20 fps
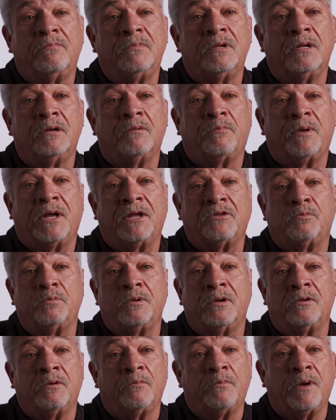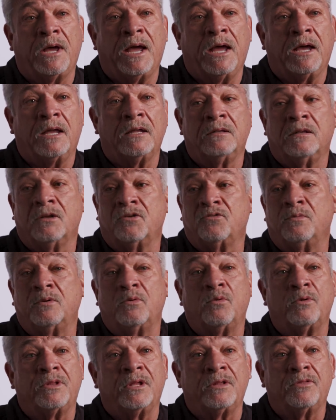you know, pats me on the back and tells me
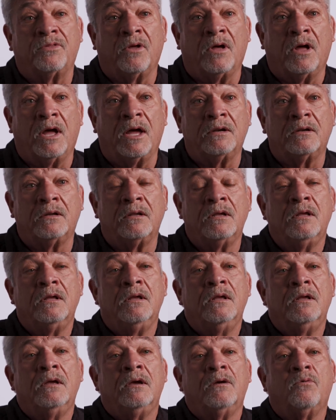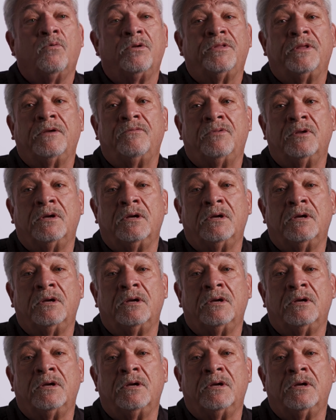what they thought, what they've